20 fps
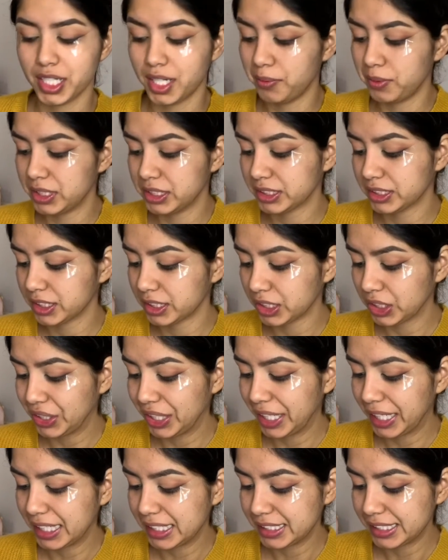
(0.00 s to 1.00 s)
We're just gonna go
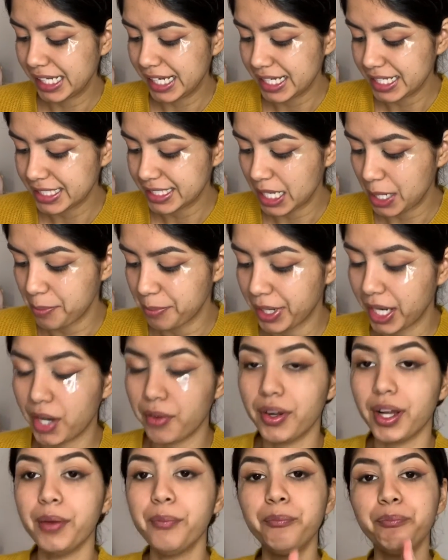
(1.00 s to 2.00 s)
ahead and take
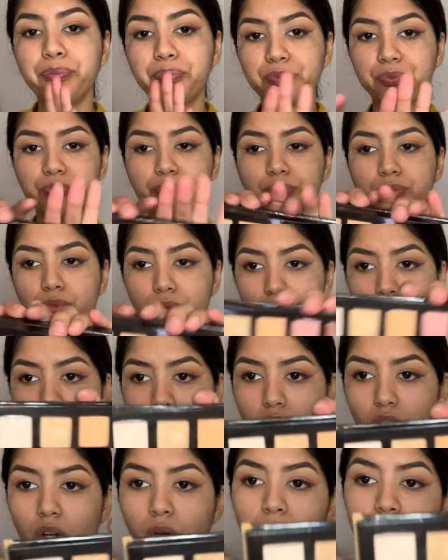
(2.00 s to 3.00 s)
Tempera,
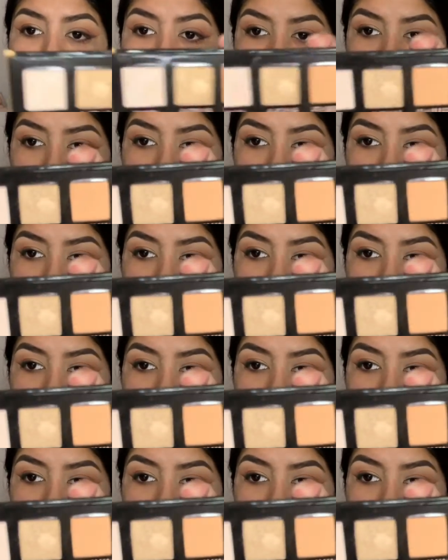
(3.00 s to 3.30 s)
which is like